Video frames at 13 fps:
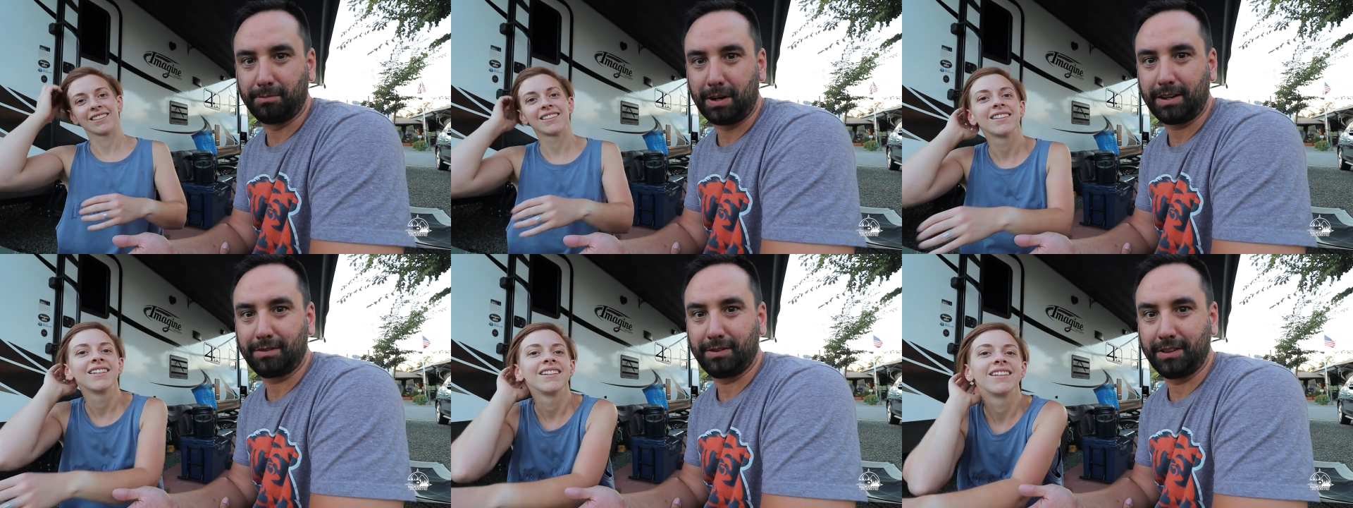
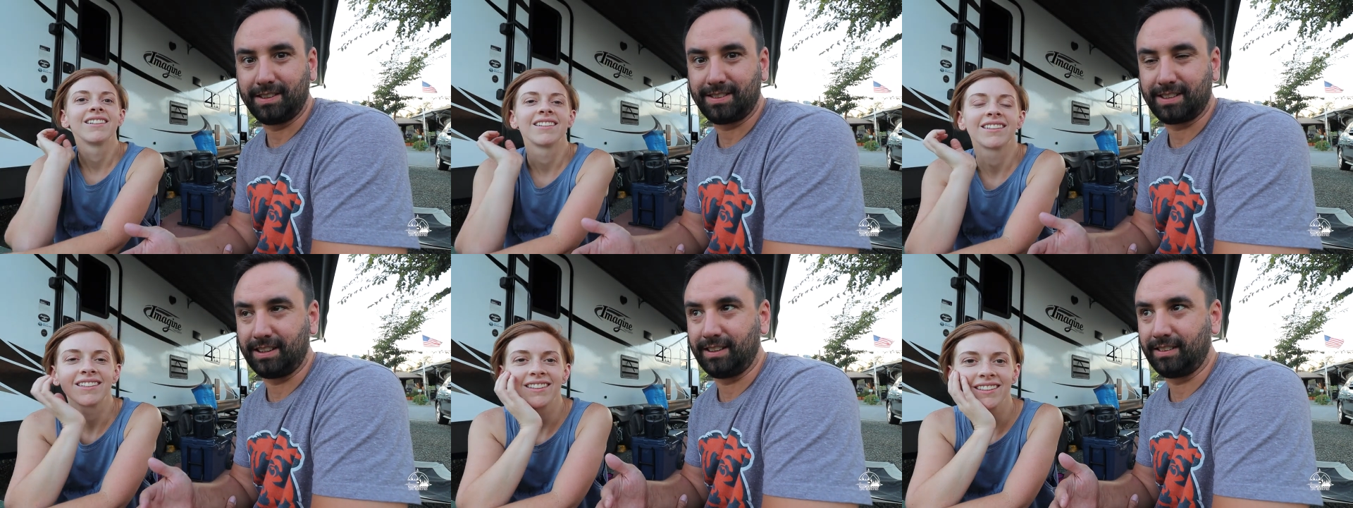
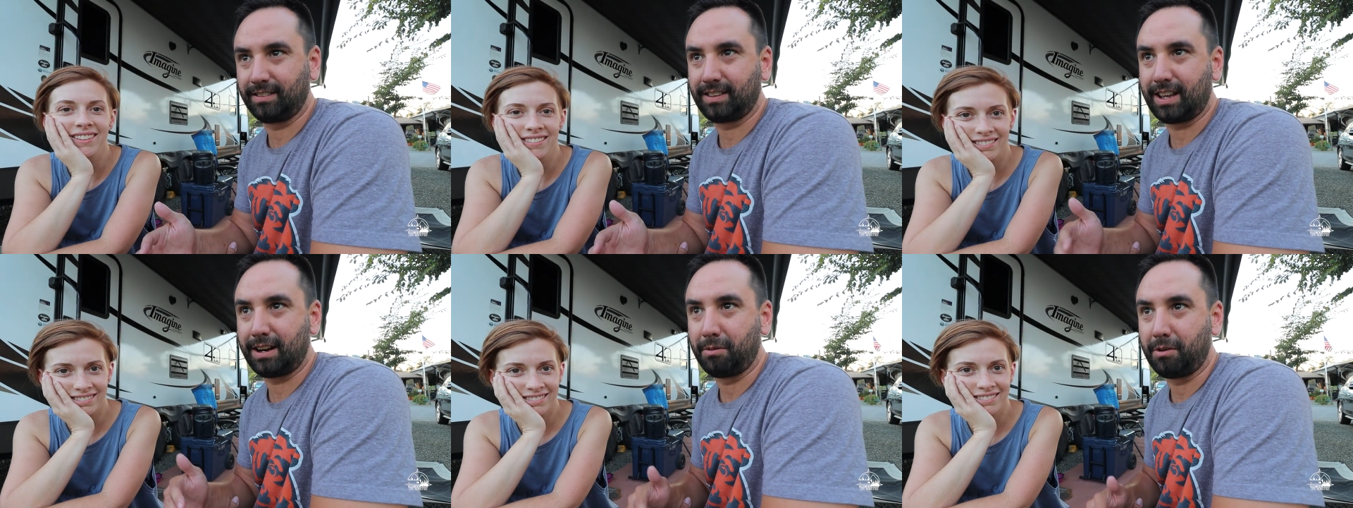Speaker 1: breakfast and
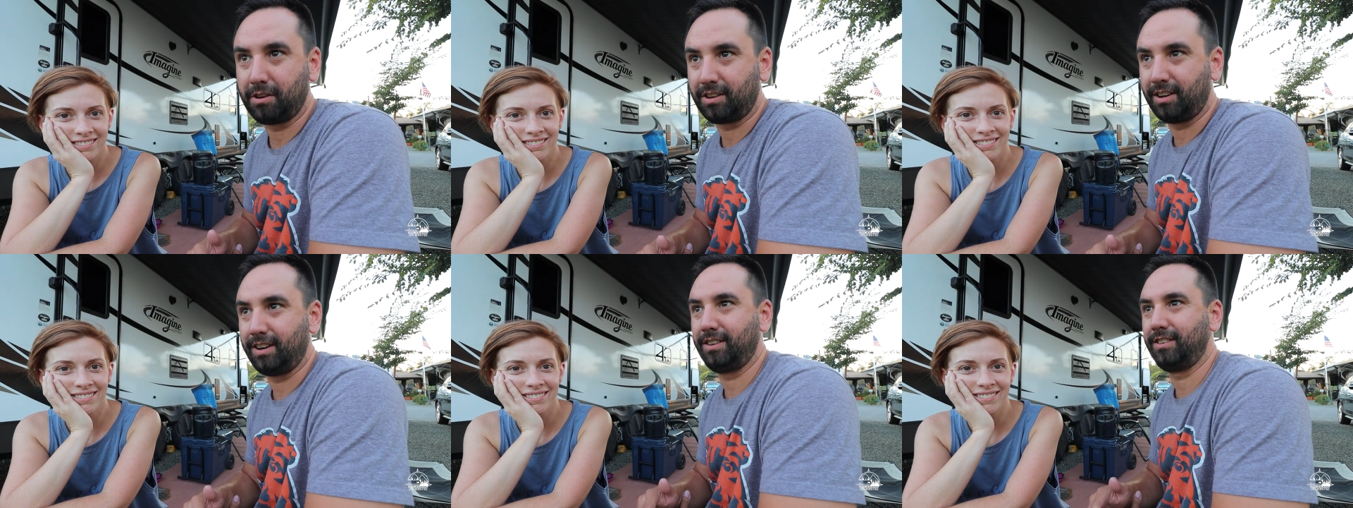kind of
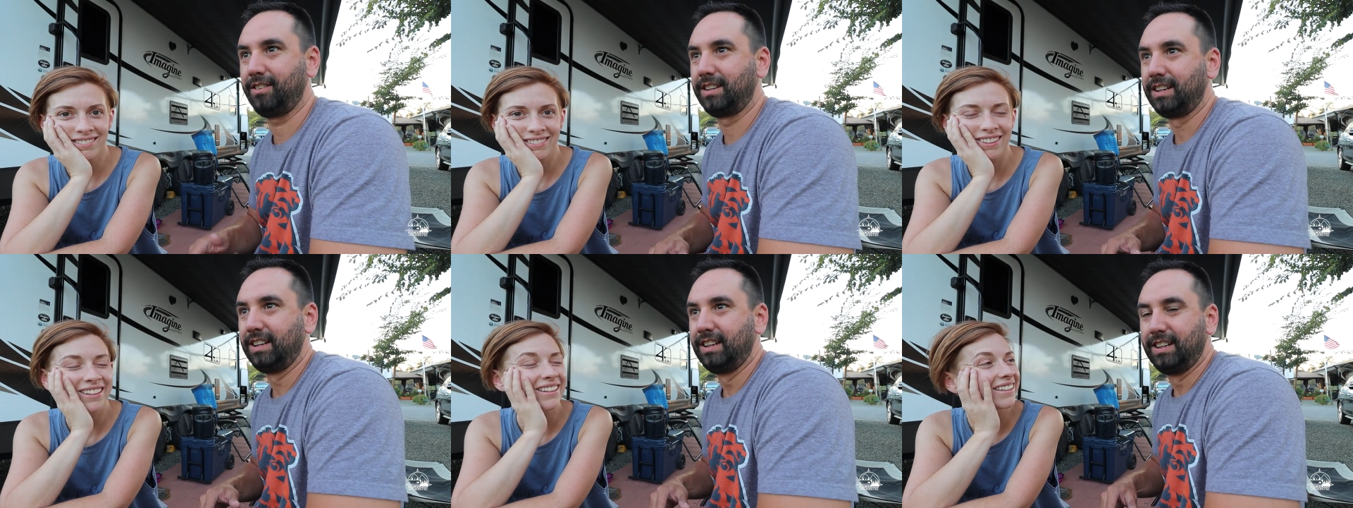walk
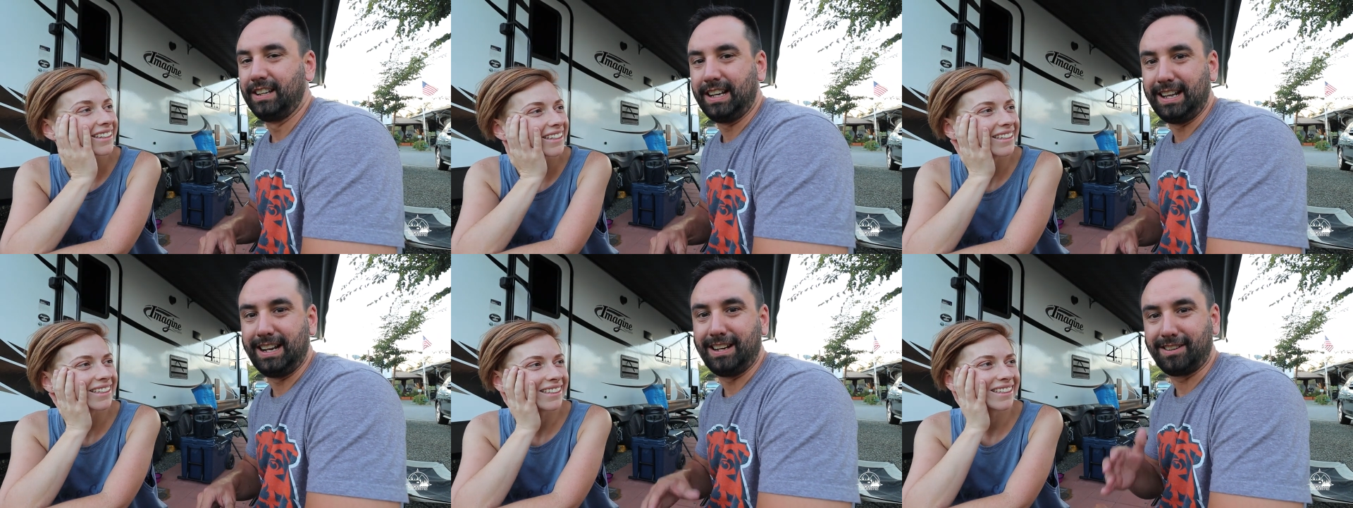around,
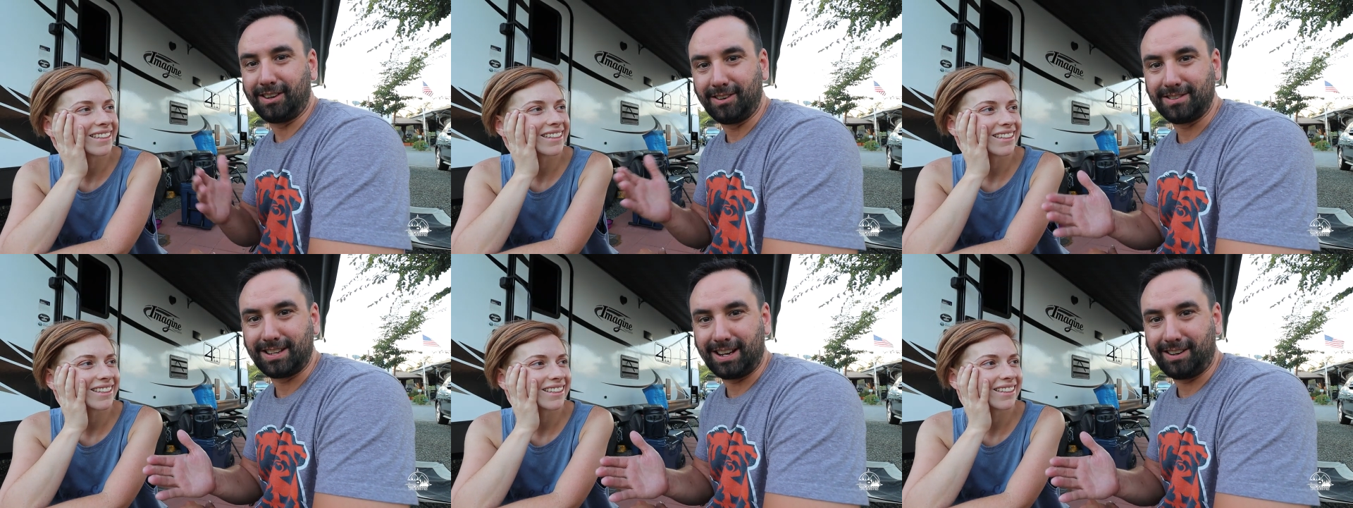mm-hmm. and it turns